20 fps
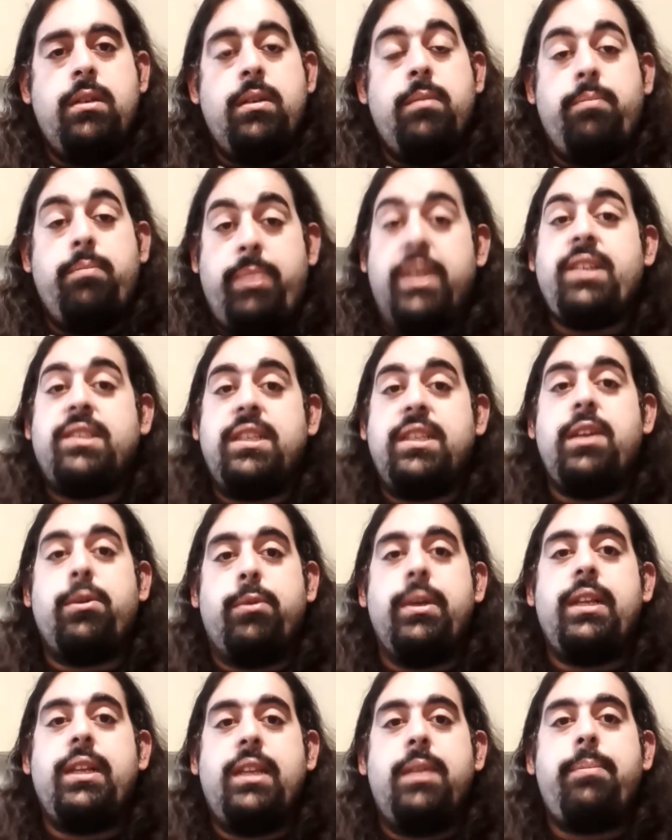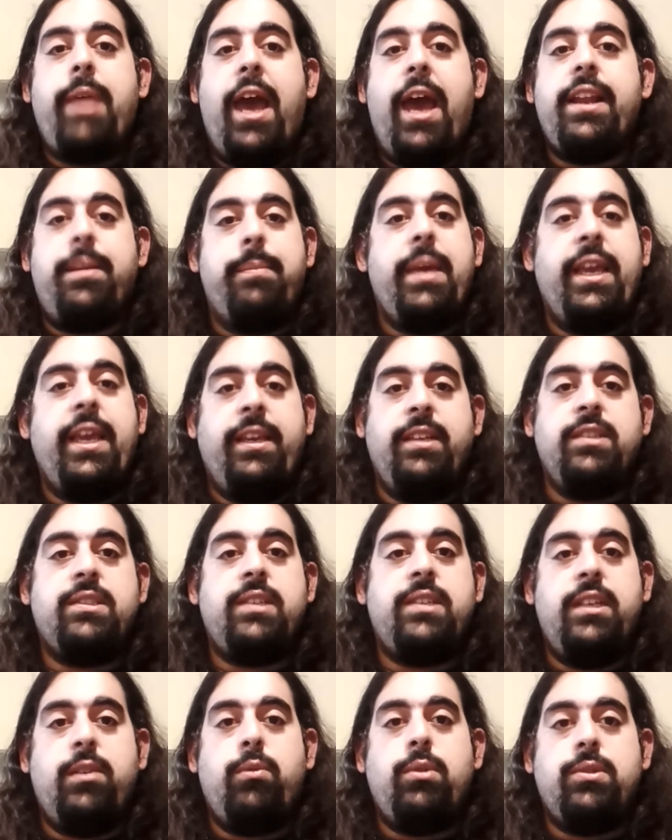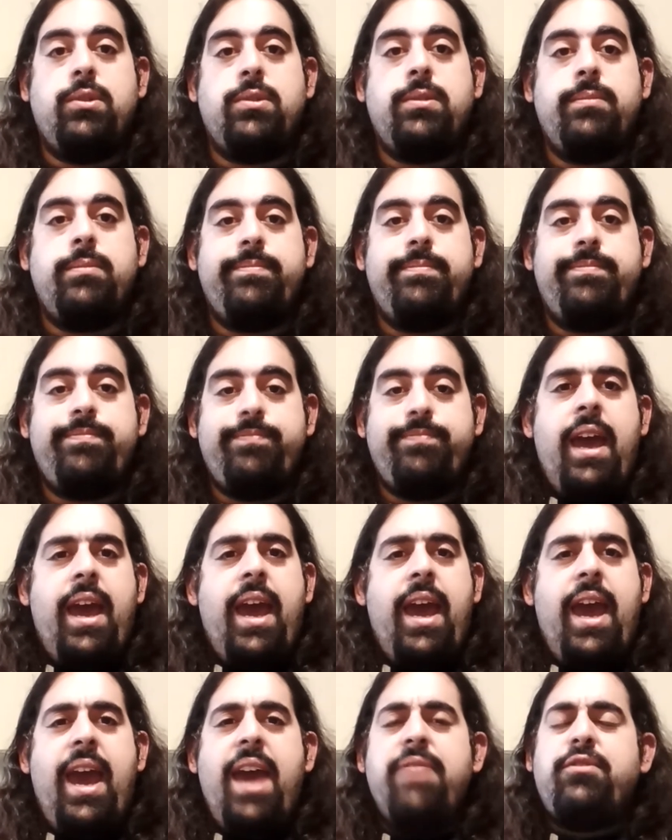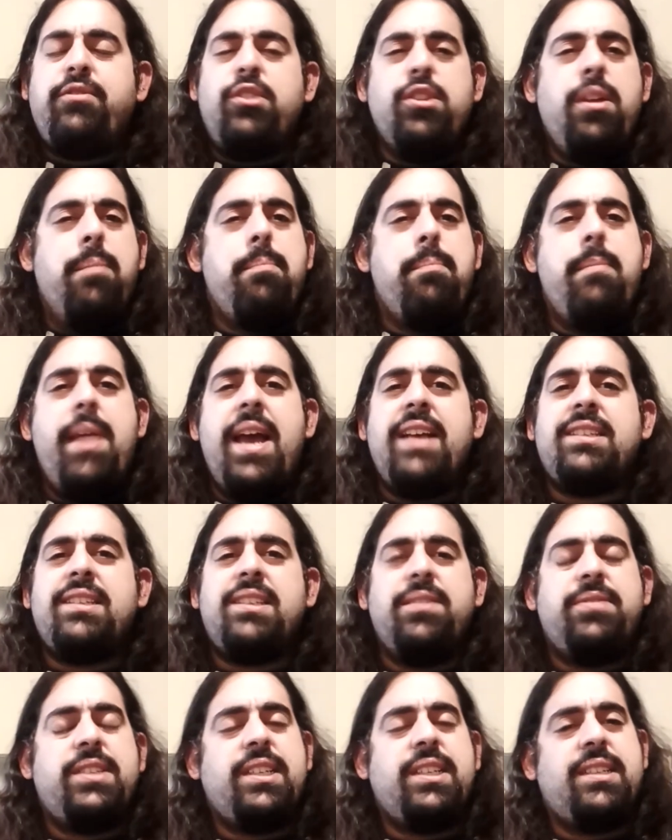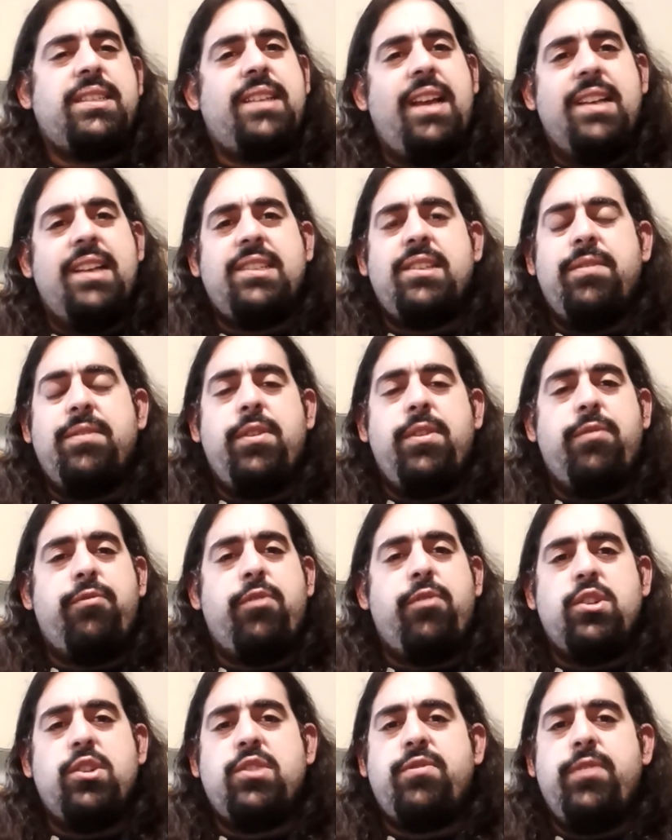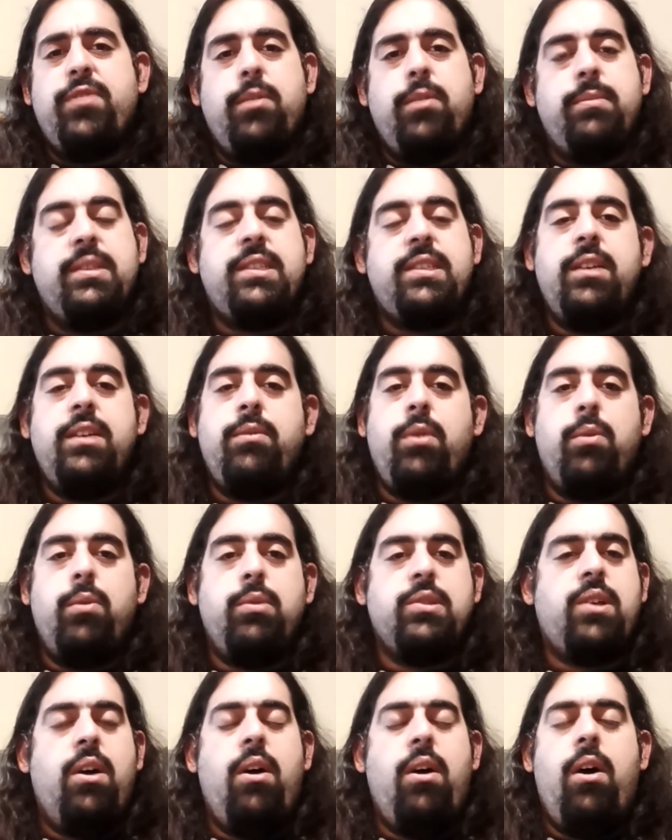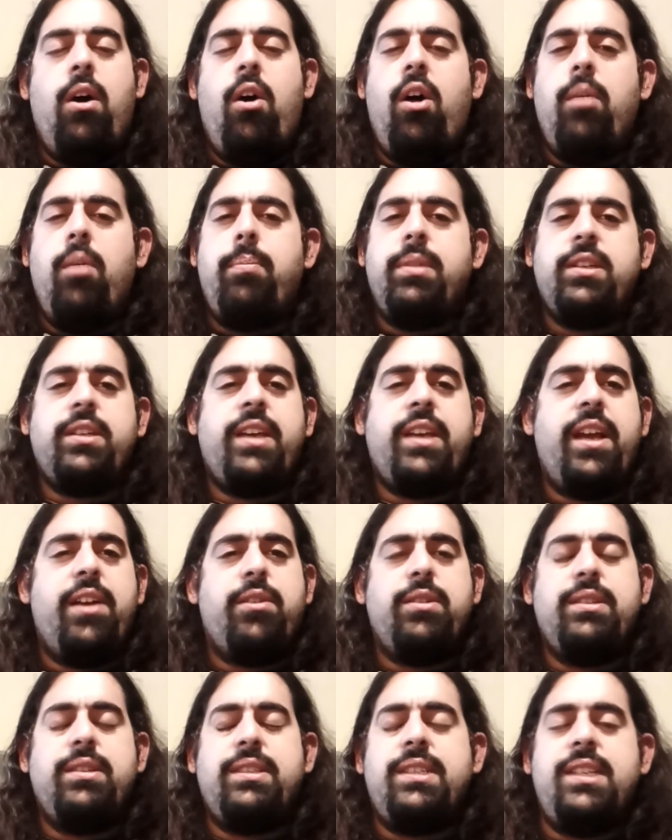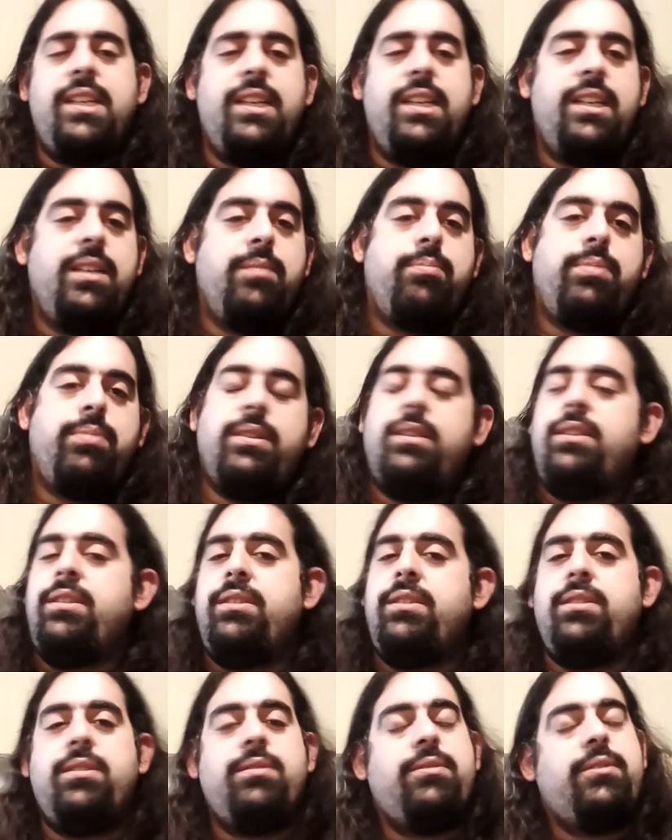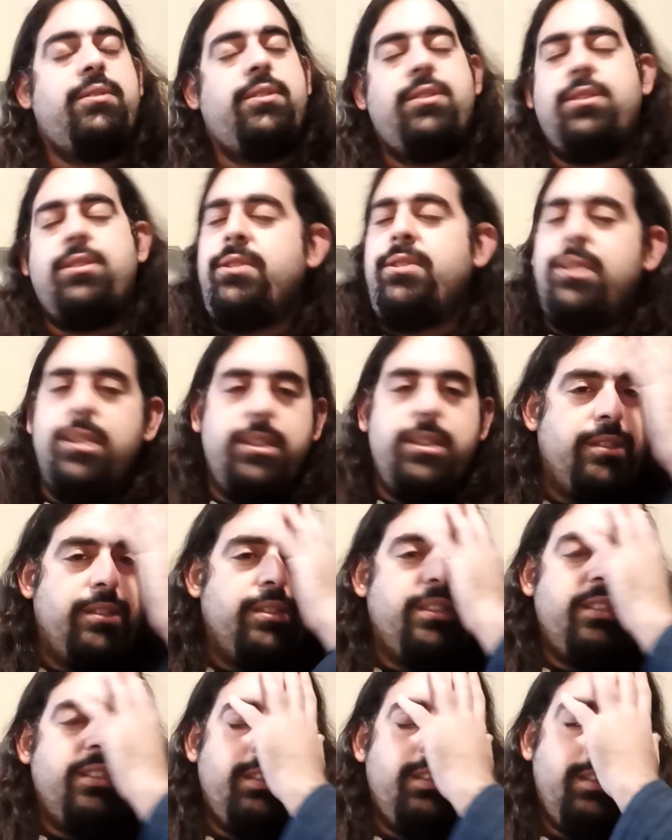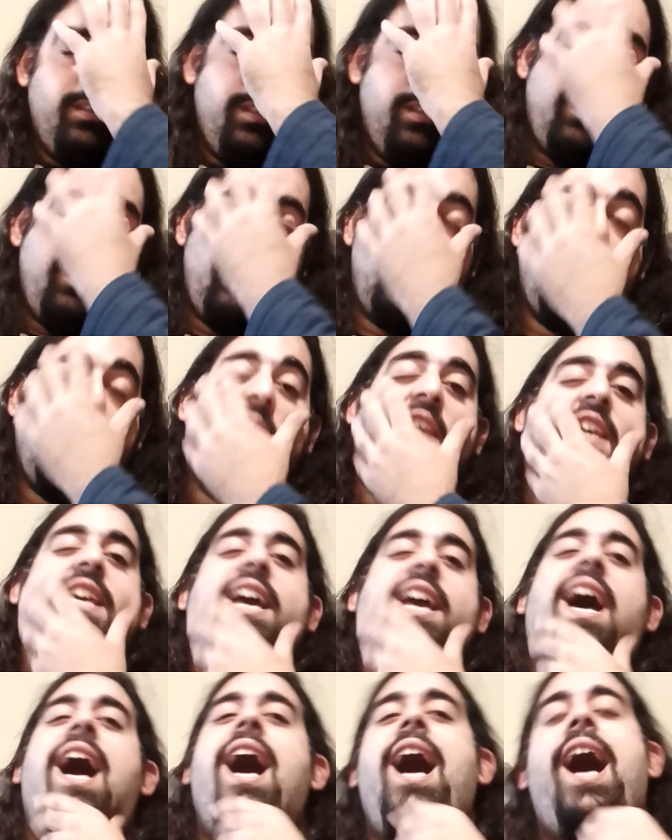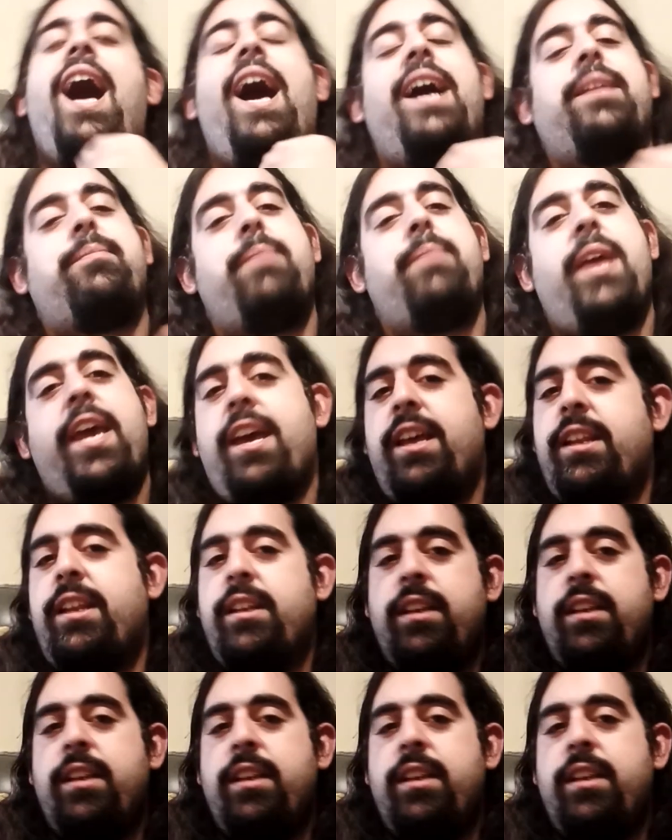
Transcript: Because they're really bad at making sequels. After the massive success of the first film, a sequel was all but guaranteed, but good God, man.